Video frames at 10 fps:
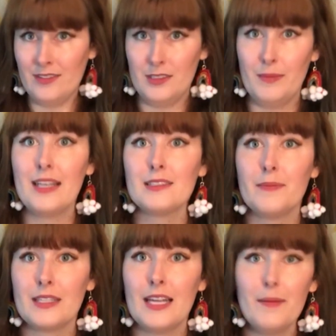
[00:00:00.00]
to make
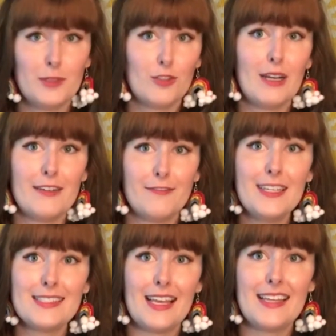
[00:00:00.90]
something up to try to
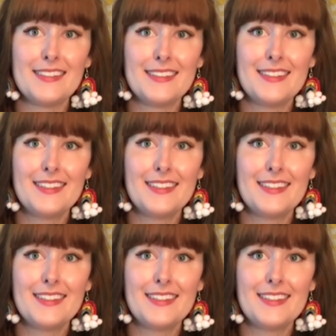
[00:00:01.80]
fix it.